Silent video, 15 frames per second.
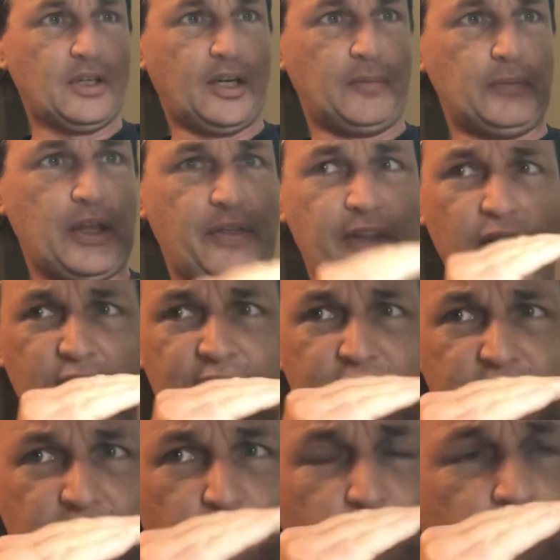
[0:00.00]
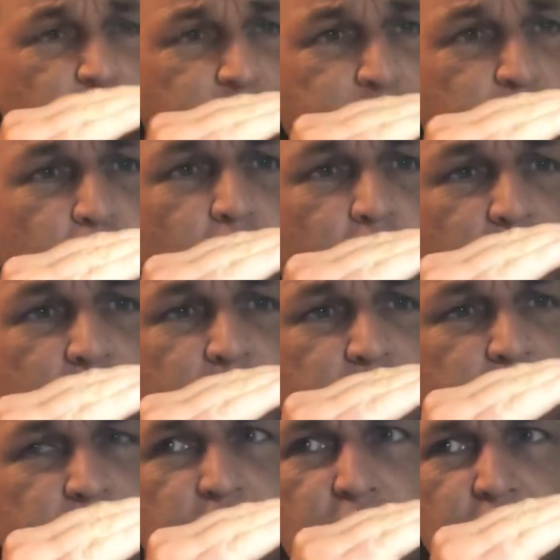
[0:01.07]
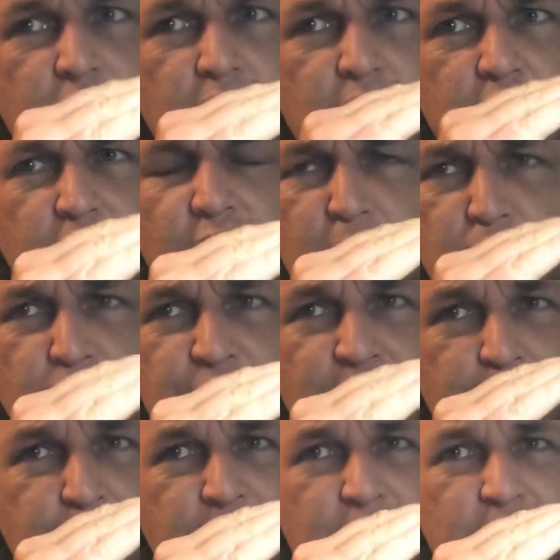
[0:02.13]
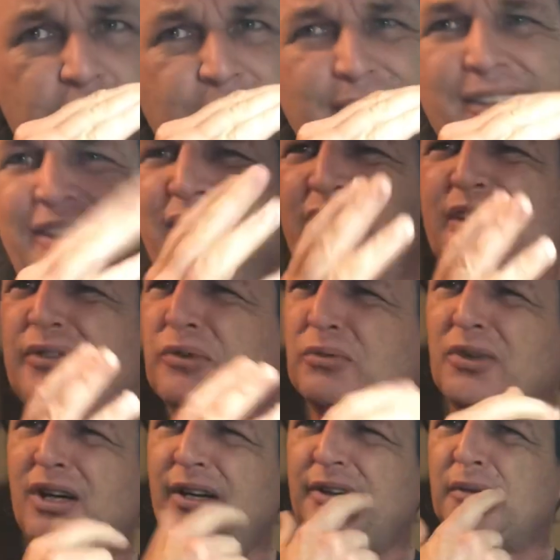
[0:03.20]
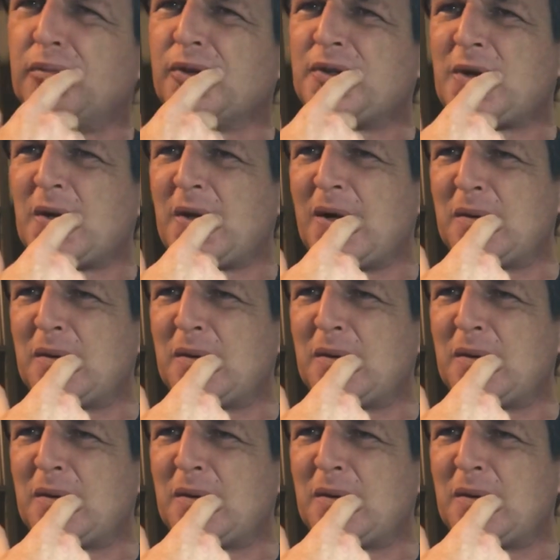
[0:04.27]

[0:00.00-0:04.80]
they're getting some really raw numbers up there, or they're not even raw numbers, are they?